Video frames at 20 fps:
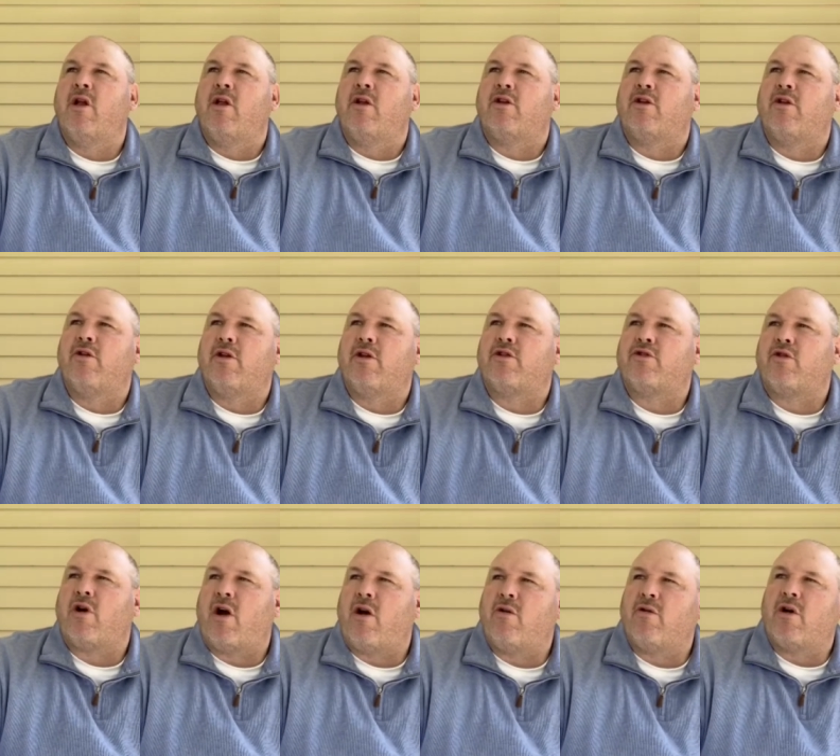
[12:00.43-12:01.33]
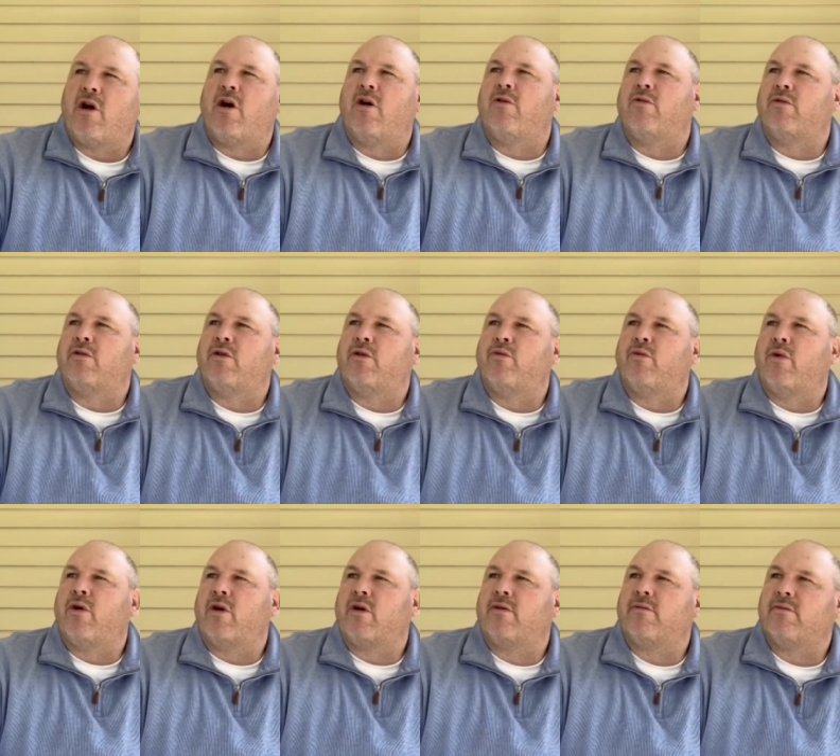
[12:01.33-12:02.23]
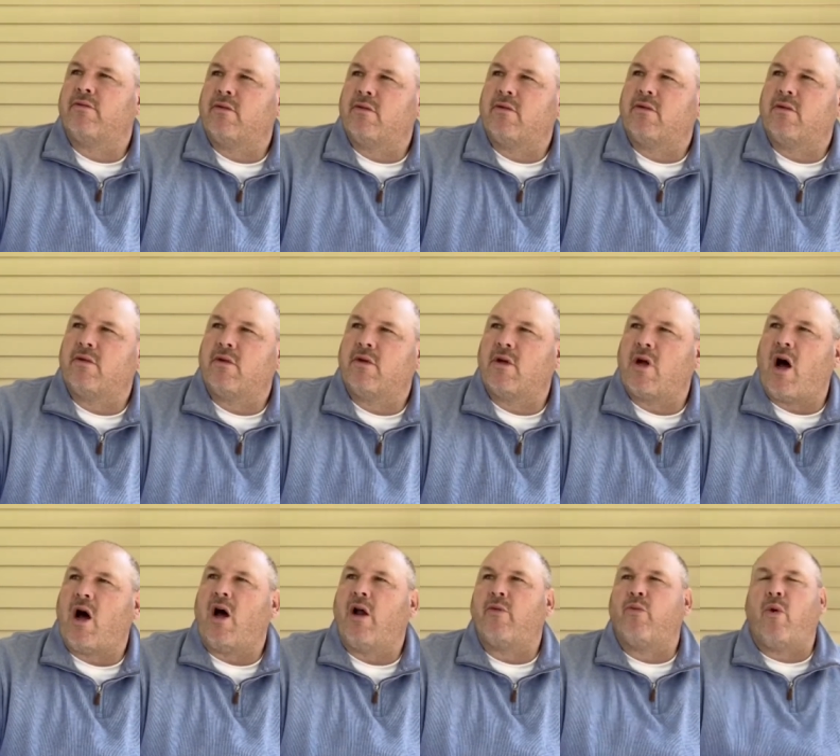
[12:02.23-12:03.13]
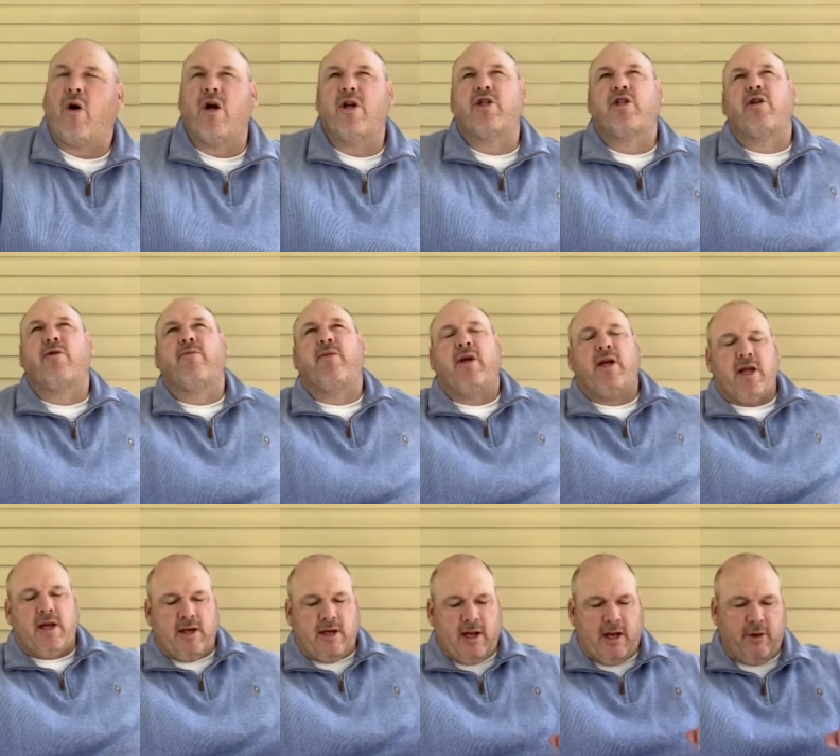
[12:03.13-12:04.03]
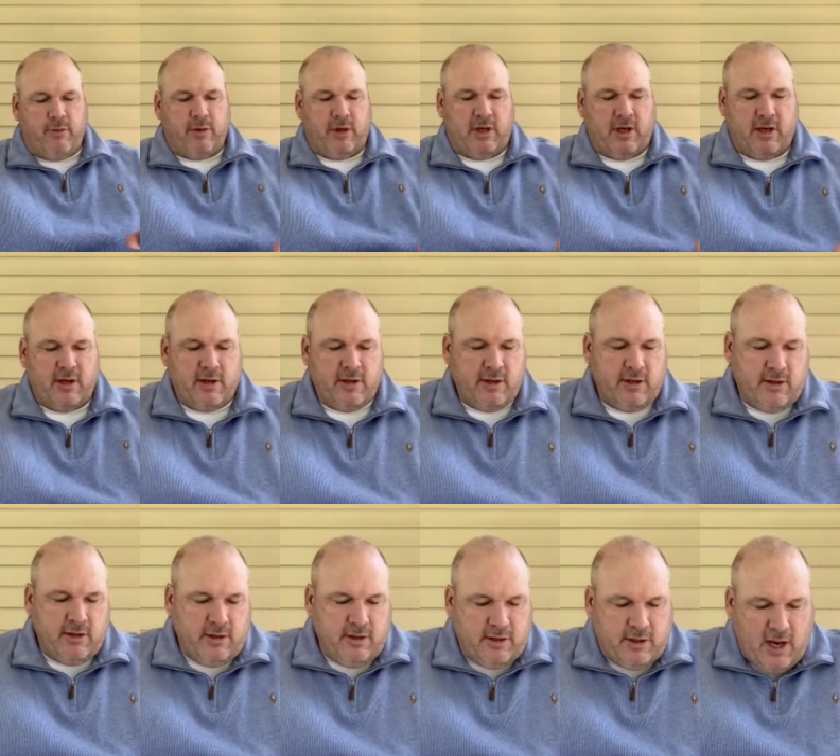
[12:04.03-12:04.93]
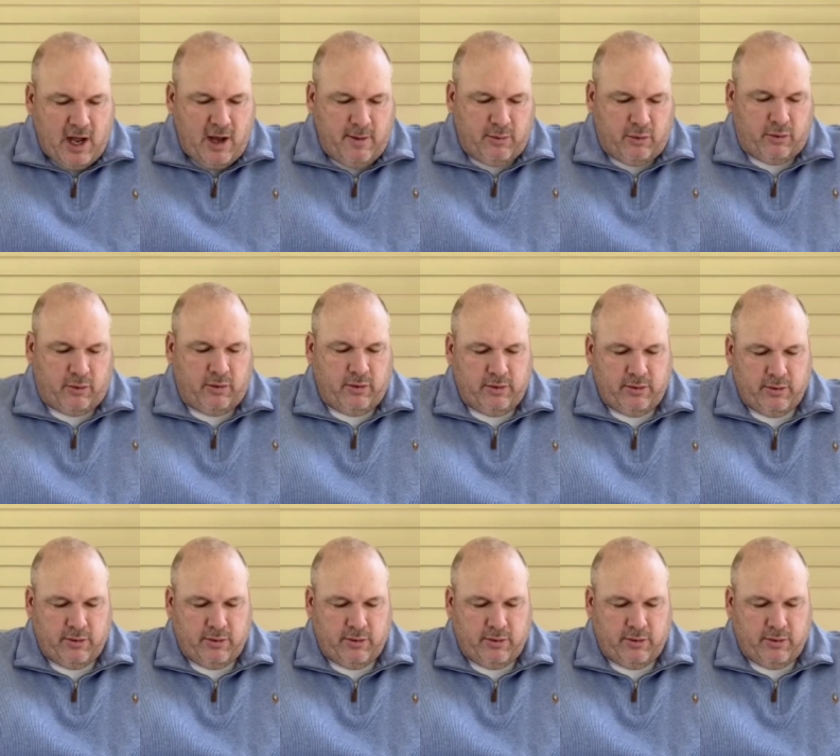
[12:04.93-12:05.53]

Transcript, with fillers: to the stronghold, to where God wants you to be, and he would double